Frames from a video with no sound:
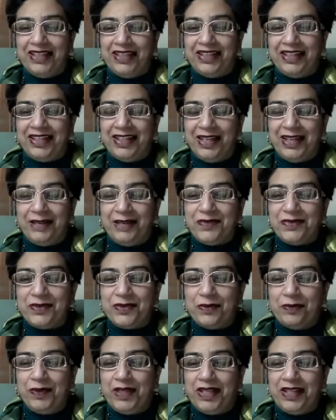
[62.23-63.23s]
and I'm
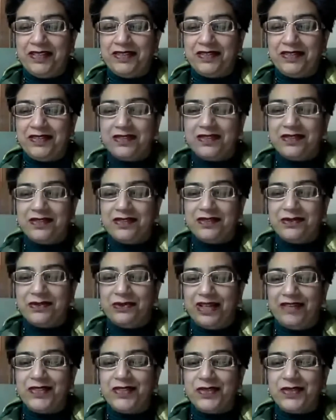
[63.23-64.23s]
so pleased to
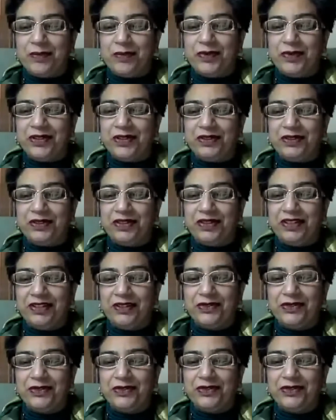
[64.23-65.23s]
have this opportunity
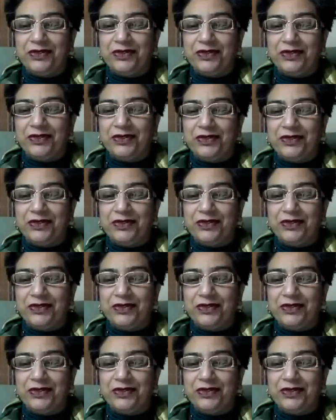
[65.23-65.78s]
to share what